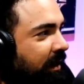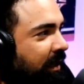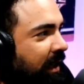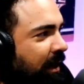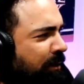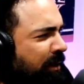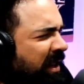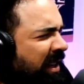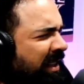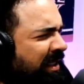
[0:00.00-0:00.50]
like,
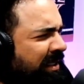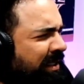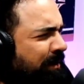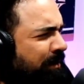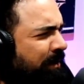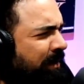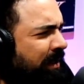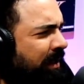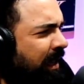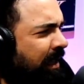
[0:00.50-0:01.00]
I went on
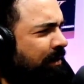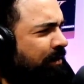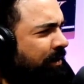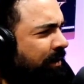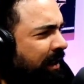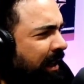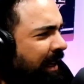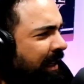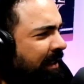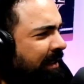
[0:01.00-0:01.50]
some
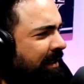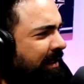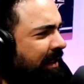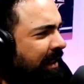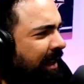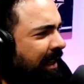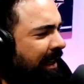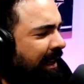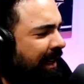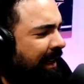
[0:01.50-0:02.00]
Tinder dates.